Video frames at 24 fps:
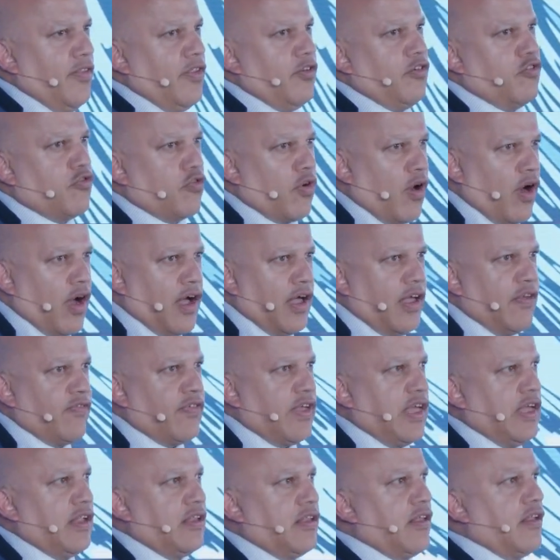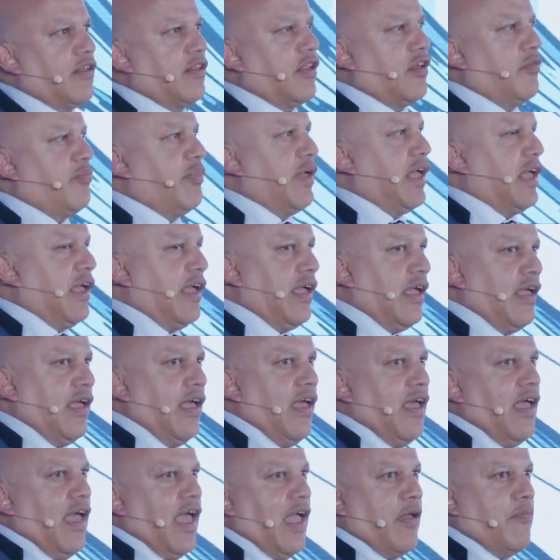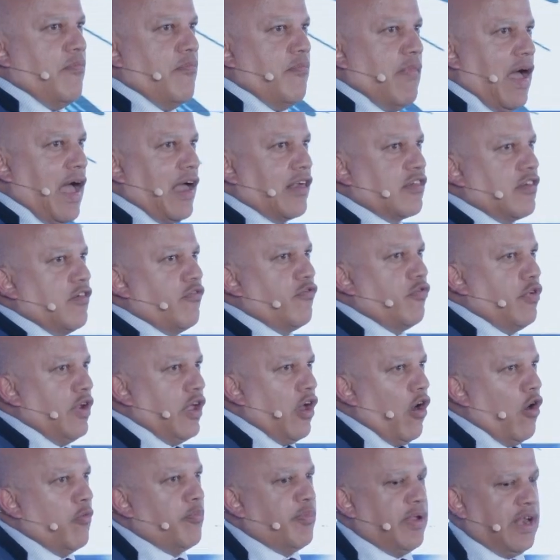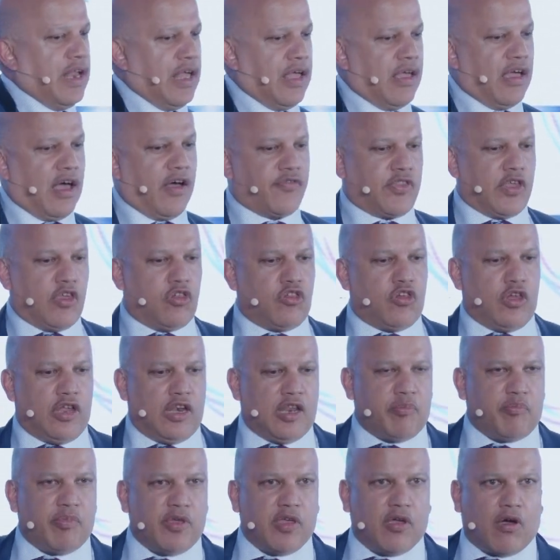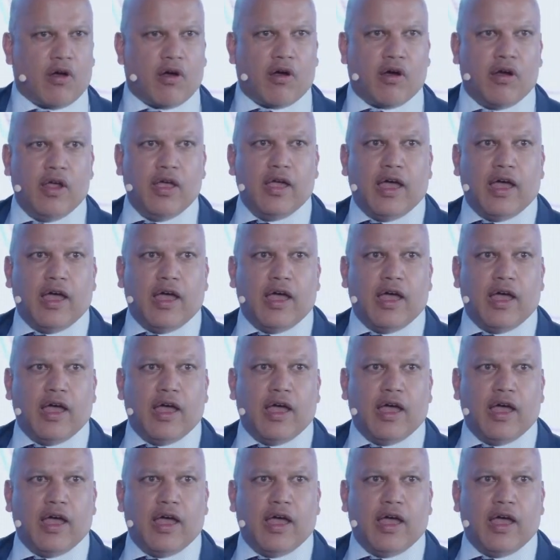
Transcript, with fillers: drive it to be a massive reopening of the GDPR?